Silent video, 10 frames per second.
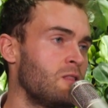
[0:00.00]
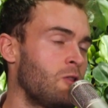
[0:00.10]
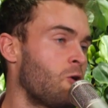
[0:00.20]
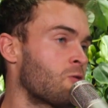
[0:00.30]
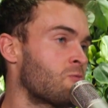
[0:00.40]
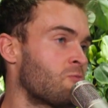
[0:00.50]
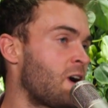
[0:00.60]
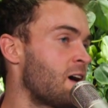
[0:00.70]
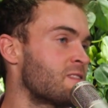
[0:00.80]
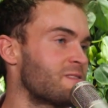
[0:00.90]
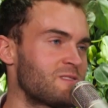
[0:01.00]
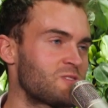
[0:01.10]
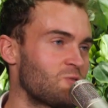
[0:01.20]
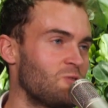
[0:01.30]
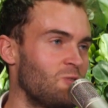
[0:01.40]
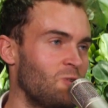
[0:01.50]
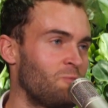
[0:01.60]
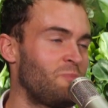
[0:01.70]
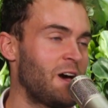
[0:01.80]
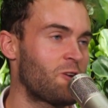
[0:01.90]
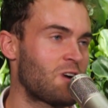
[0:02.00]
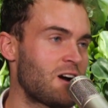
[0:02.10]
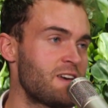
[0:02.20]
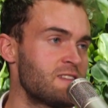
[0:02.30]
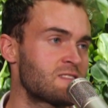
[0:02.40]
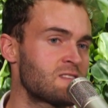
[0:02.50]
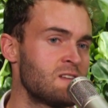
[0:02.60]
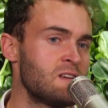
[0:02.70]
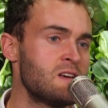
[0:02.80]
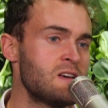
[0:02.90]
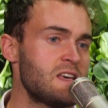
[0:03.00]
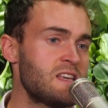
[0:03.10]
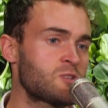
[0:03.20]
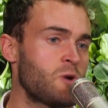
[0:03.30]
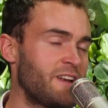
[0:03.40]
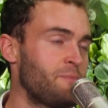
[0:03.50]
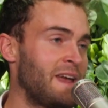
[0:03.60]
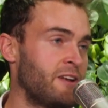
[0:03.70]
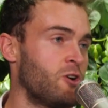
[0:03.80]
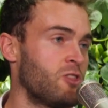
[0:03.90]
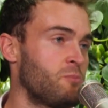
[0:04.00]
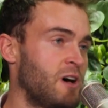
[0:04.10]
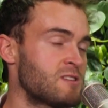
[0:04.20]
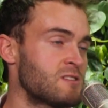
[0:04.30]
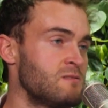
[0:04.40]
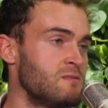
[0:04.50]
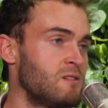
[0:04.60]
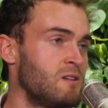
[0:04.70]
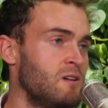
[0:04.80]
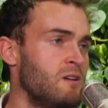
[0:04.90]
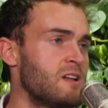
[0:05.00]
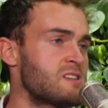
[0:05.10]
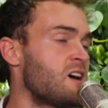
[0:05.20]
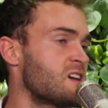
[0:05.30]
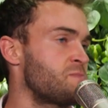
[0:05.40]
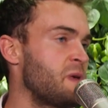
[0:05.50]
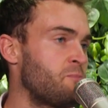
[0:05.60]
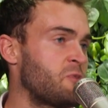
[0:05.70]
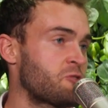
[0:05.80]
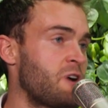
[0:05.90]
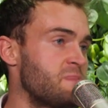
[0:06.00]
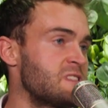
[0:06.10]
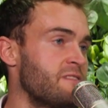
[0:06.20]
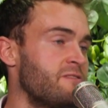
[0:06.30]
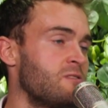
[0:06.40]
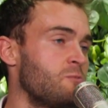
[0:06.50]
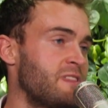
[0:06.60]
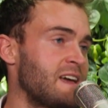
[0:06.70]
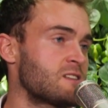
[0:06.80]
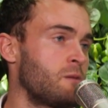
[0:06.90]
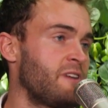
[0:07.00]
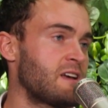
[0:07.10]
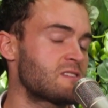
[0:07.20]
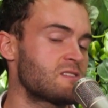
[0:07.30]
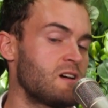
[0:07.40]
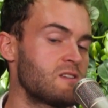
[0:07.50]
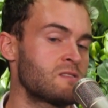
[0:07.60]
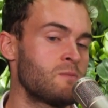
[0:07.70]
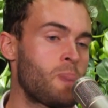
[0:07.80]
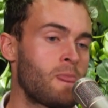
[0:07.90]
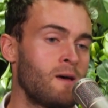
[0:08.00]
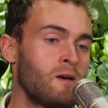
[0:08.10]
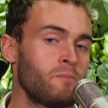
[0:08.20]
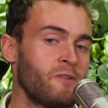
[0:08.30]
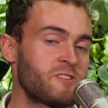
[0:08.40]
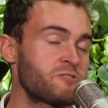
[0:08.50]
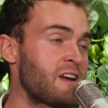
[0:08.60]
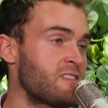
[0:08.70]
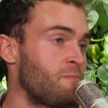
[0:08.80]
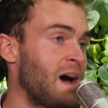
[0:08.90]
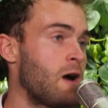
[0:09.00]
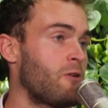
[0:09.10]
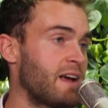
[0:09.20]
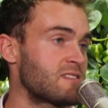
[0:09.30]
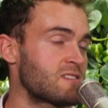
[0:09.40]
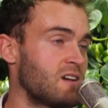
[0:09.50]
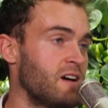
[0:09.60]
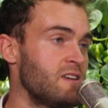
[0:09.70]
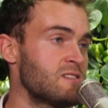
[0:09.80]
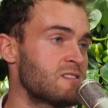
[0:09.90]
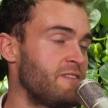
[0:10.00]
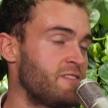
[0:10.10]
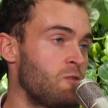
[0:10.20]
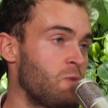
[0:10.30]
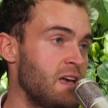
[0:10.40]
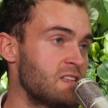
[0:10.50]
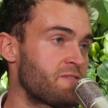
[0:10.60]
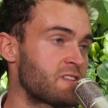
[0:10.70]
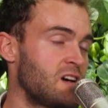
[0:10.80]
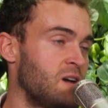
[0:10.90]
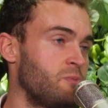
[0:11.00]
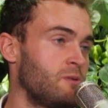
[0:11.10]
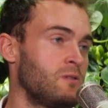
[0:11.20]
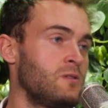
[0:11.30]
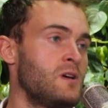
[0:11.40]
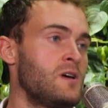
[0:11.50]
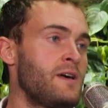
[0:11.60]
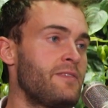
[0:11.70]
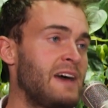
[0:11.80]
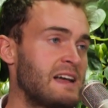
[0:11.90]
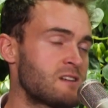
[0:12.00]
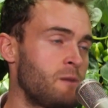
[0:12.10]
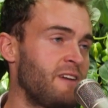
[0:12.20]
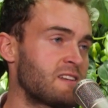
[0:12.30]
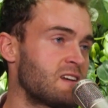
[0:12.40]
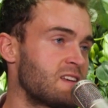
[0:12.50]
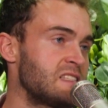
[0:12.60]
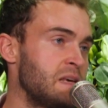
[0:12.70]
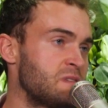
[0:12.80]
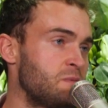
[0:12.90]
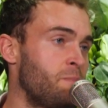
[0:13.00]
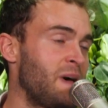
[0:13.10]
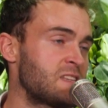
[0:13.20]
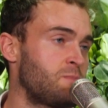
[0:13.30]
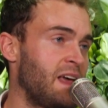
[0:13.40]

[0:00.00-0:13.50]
long runs or bike rides, is quite dependent on the person. It's hard to be prescriptive with that type of exercise. But for strength and power exercise, lifting weights, for example, that type of exercise seems to be best